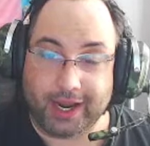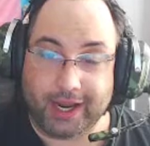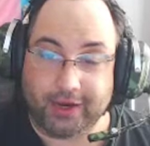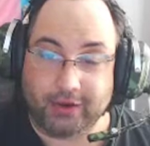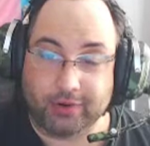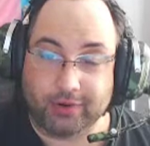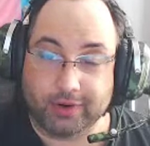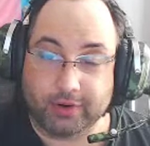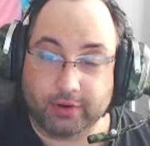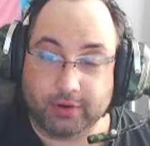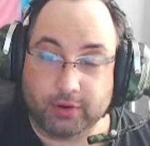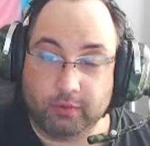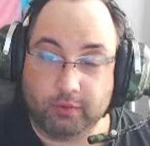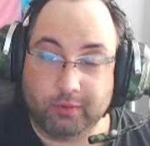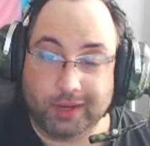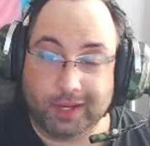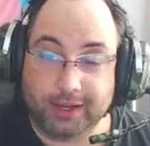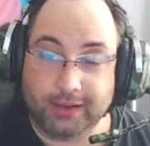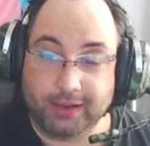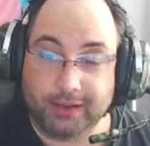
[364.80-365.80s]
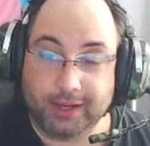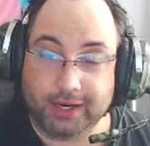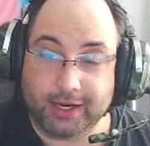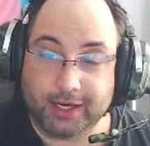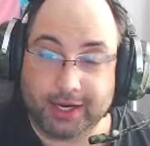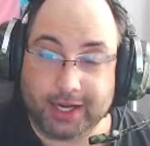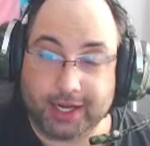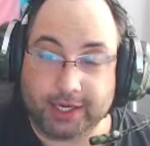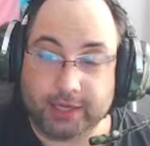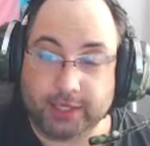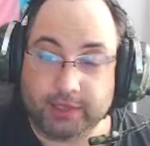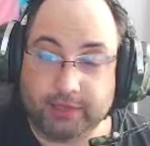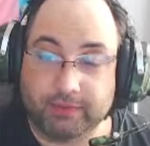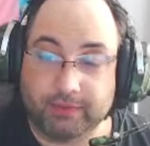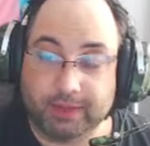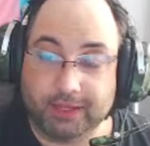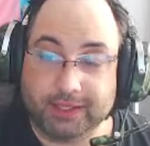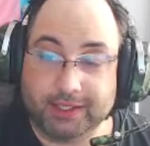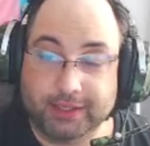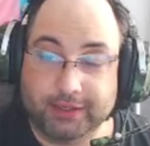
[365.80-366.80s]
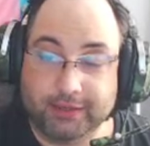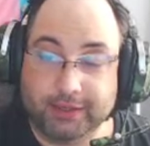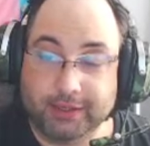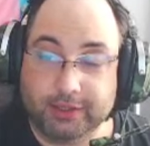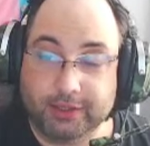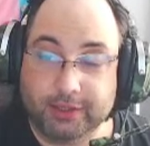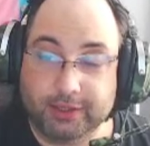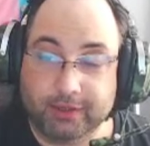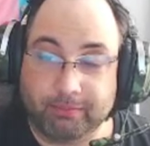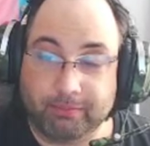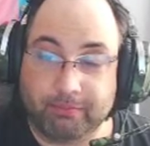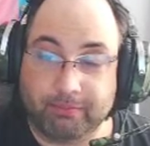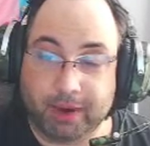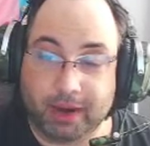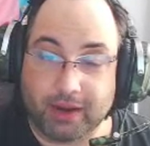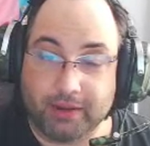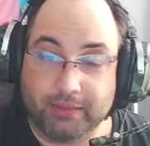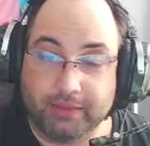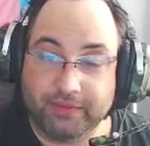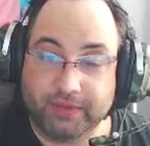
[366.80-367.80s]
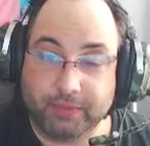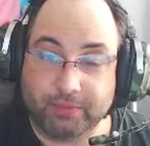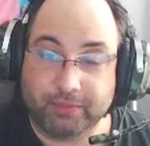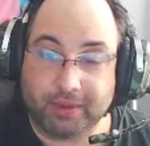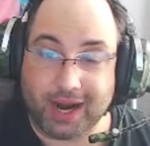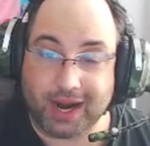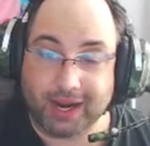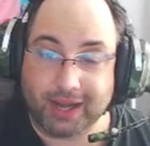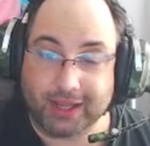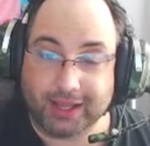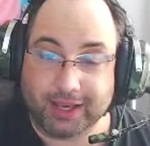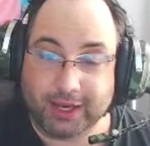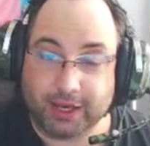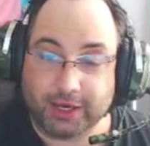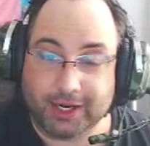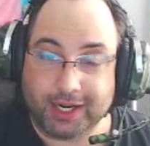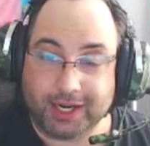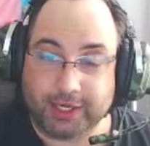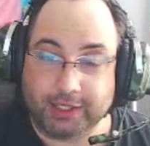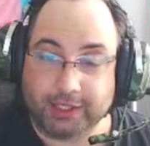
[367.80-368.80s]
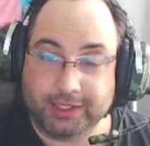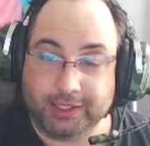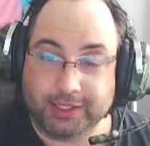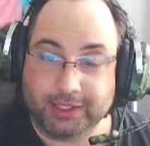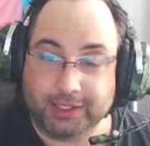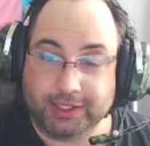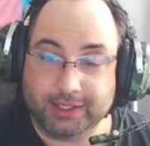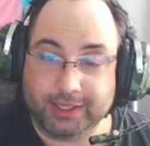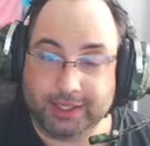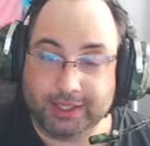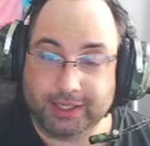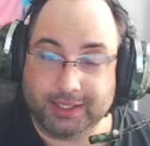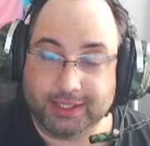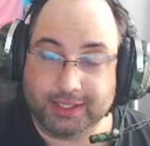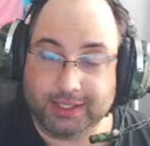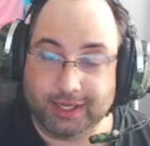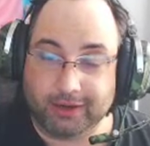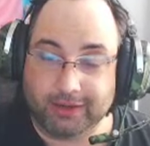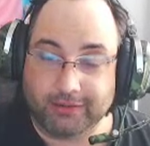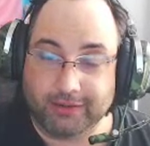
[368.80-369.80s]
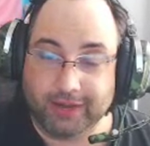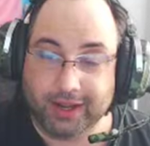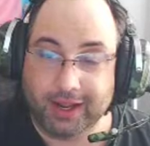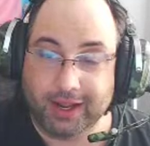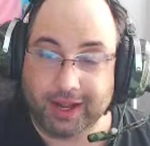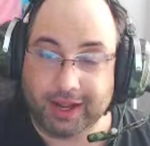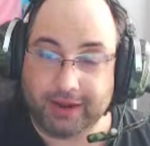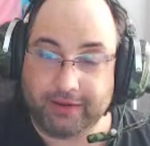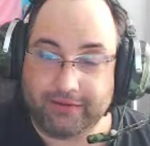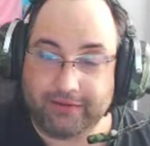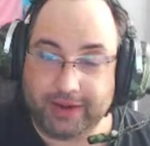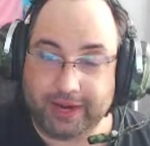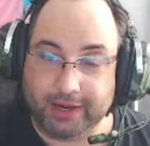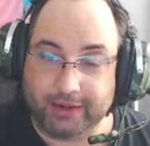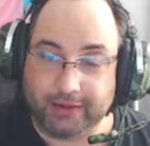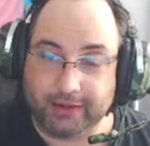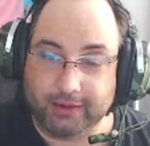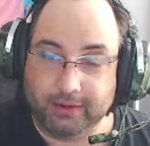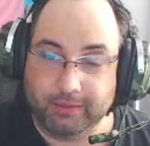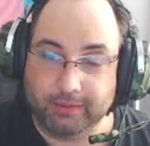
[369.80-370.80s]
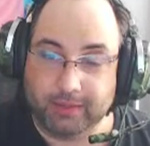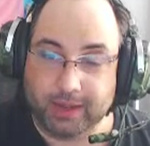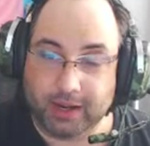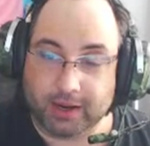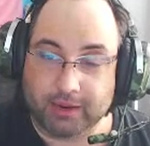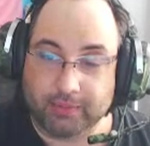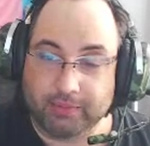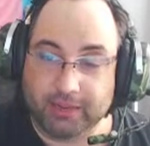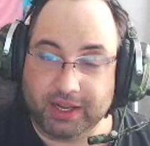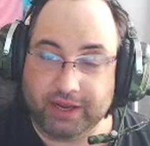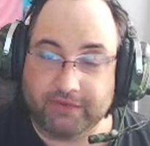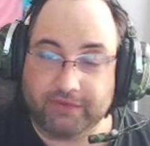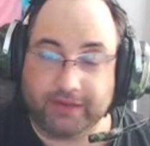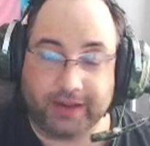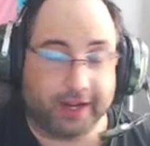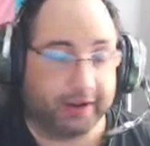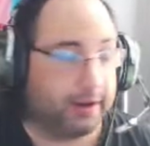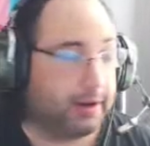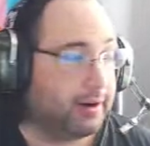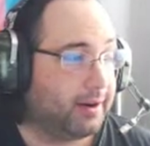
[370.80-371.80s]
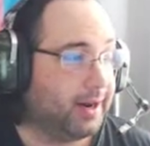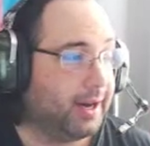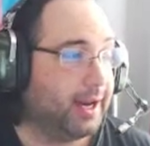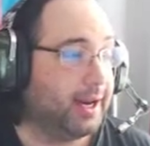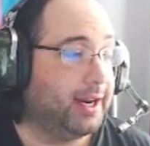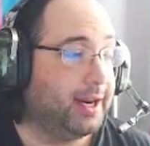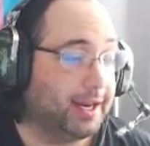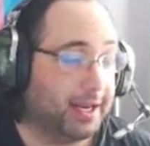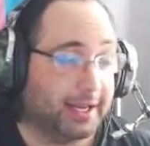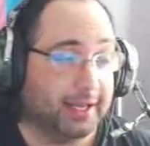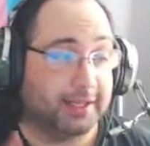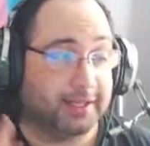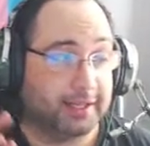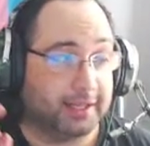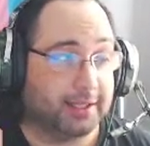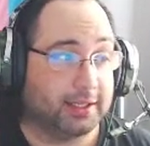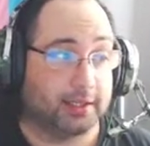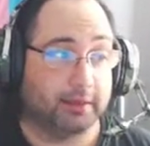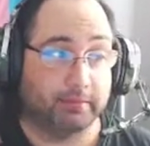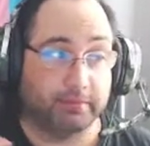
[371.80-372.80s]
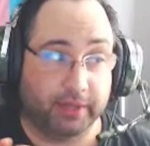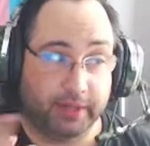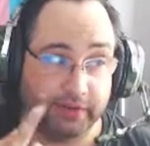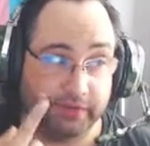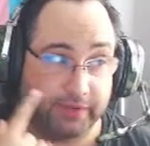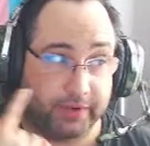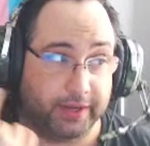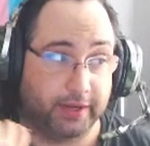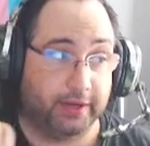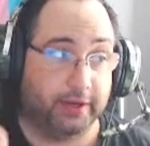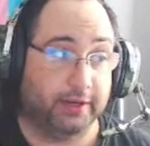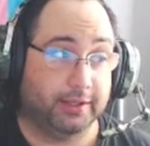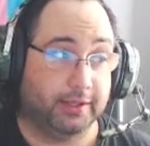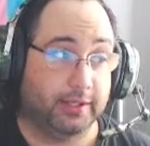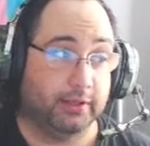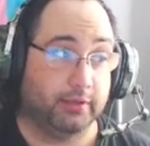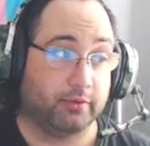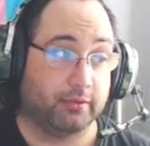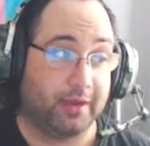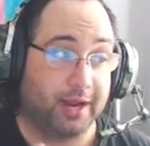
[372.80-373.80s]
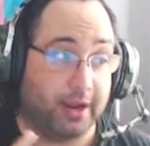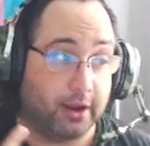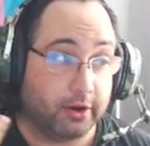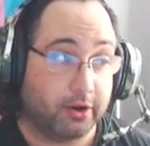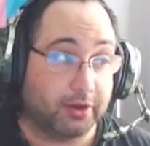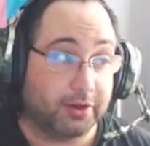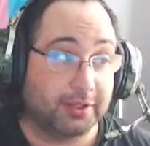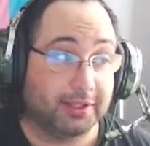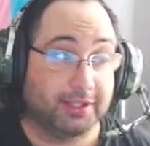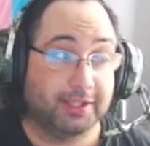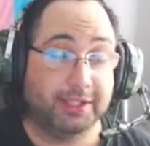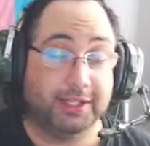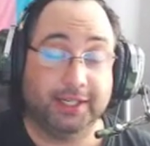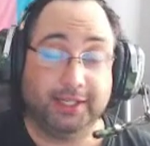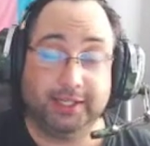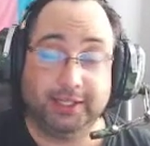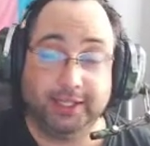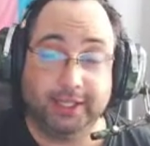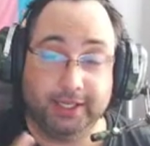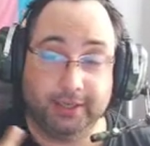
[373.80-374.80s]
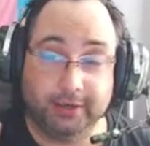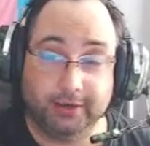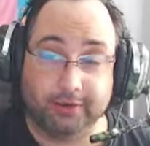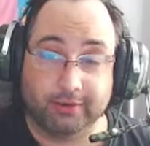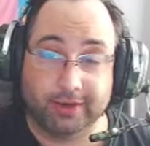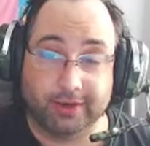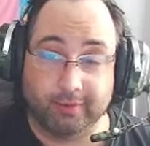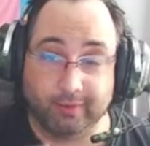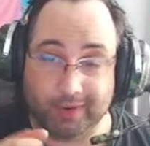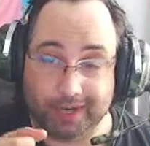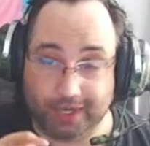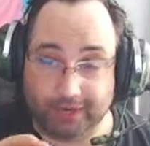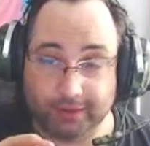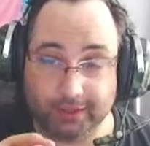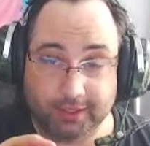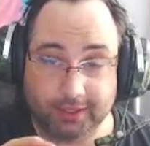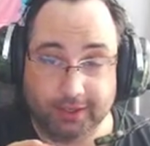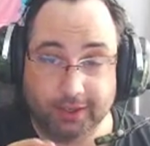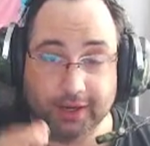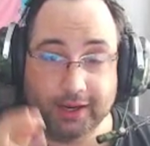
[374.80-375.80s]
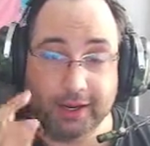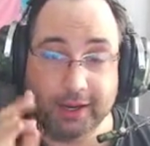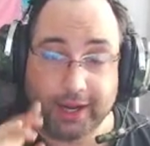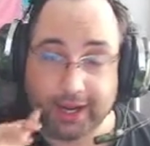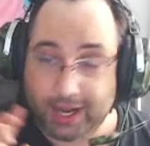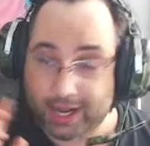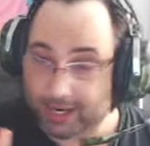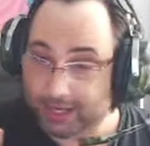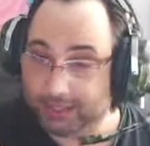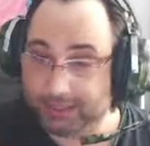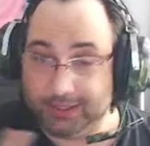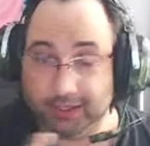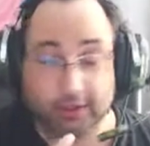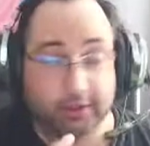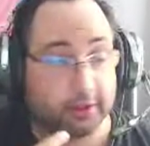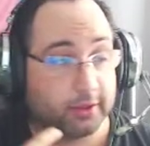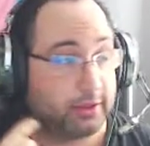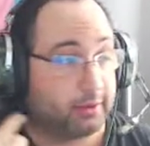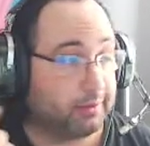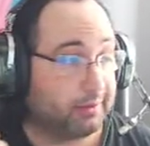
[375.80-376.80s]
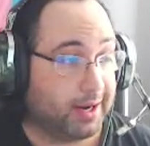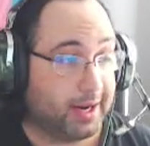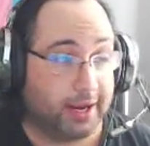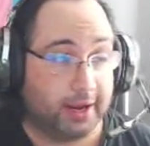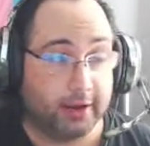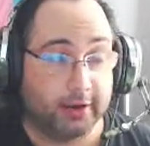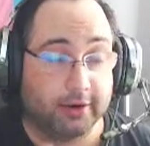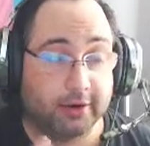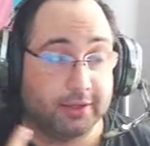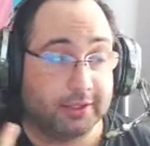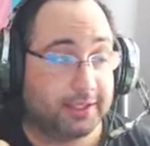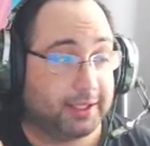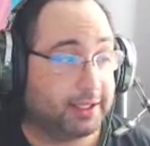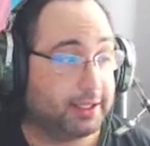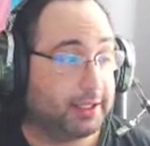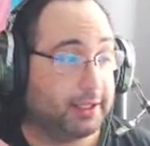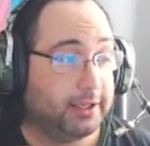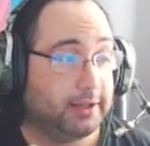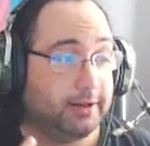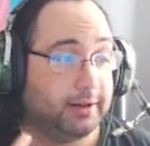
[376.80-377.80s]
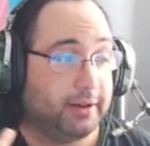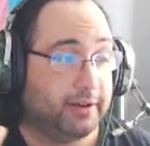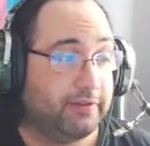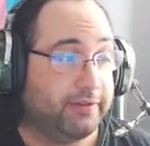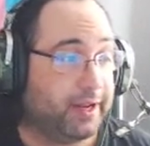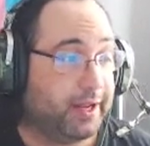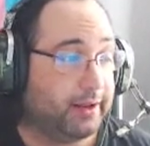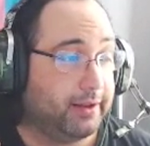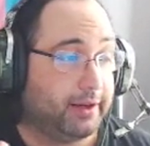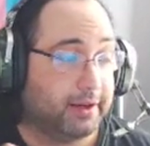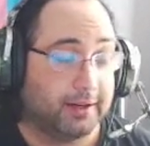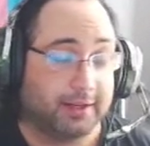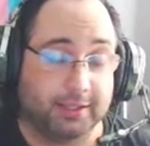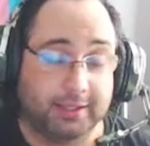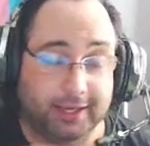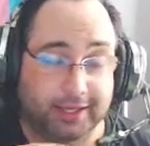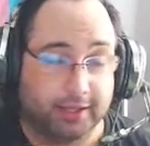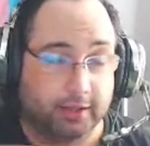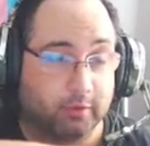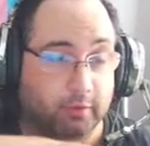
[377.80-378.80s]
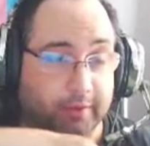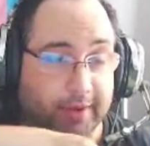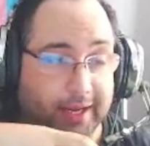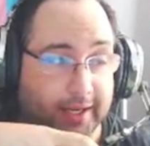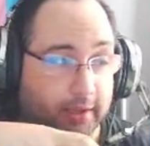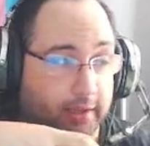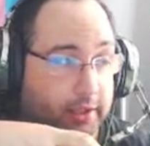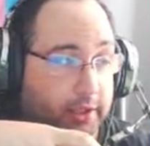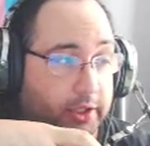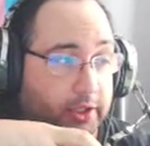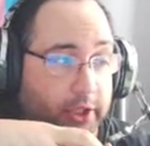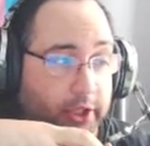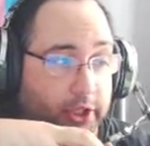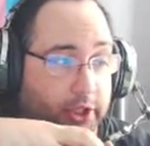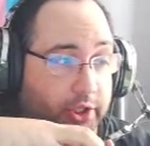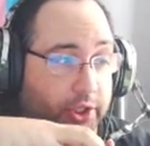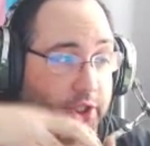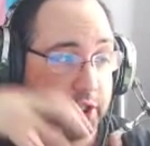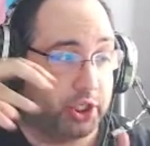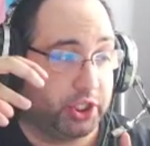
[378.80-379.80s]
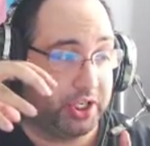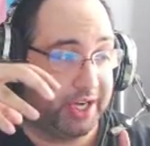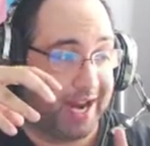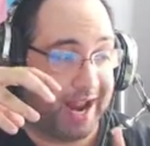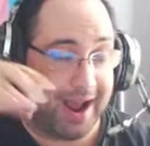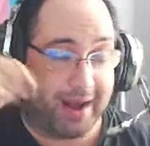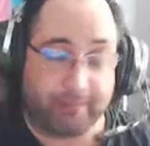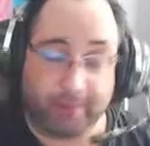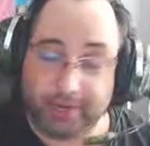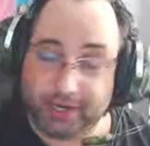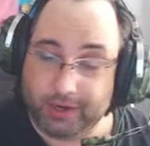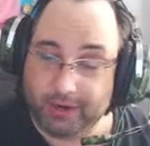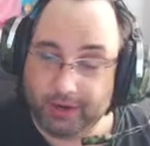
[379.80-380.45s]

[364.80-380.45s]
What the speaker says: critical weld that attaches from the cylinder to the bottom of the bracket that attaches to the seat itself had failed. A complete failure, and it is. It's a complete failure. It's a 360-degree weld, and it's a 360-degree failure. It's like the weld just snapped.